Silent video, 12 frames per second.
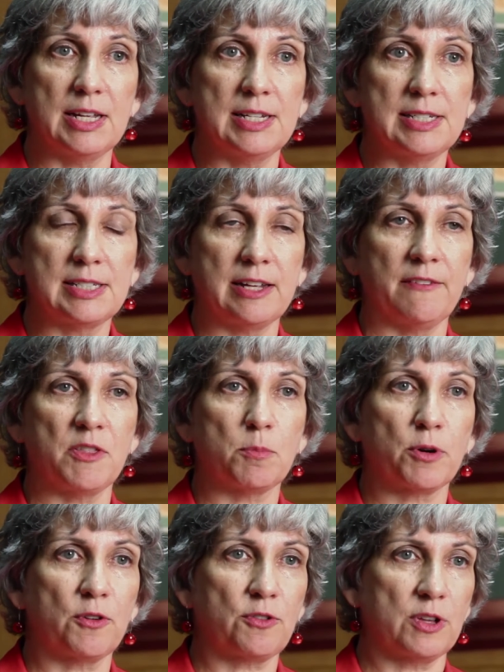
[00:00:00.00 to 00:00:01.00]
is if the
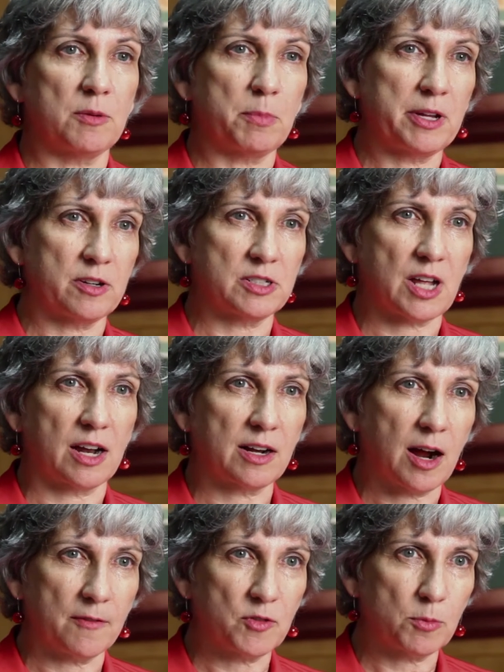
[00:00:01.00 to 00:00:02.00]
person appears
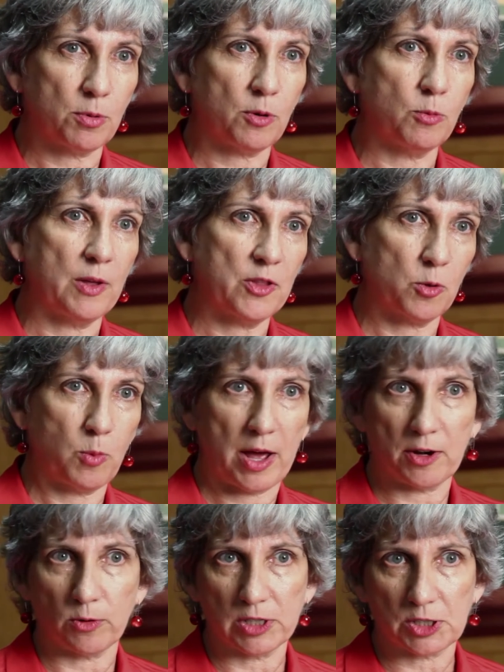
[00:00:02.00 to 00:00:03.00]
uncomfortable when they're
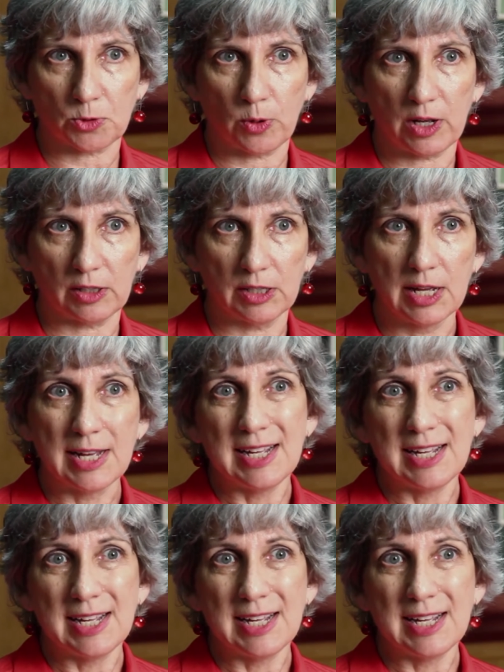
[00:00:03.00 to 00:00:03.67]
wet or soiled.